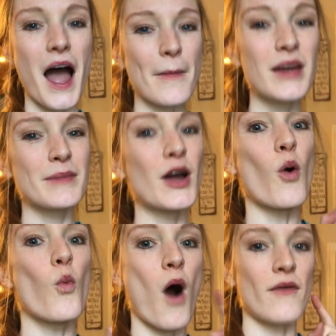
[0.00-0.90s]
I'm gonna
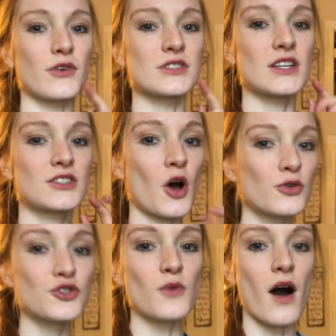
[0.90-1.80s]
make waffles,
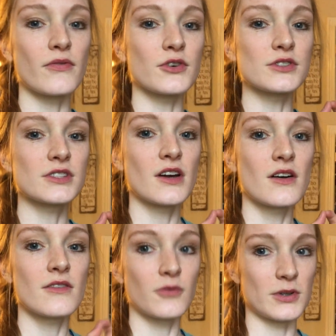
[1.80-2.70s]
toaster waffles
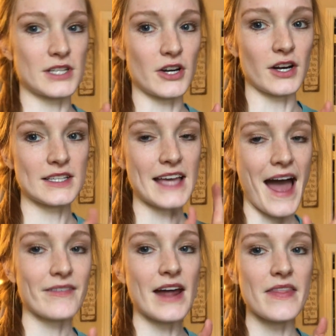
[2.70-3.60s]
for dinner, because I
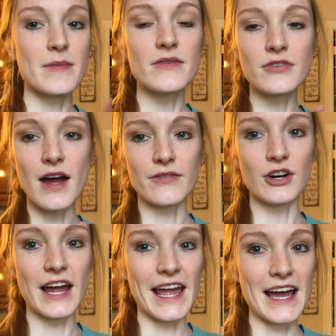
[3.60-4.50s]
haven't had them in
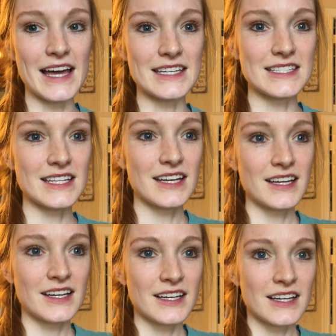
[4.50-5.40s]
forever, and
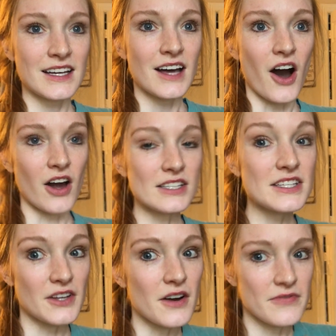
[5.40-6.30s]

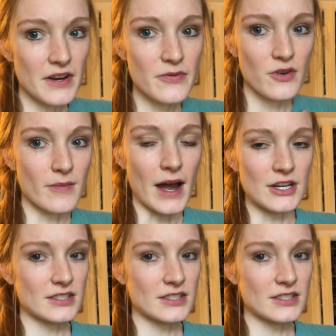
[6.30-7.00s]
honestly, they're a fear food of mine.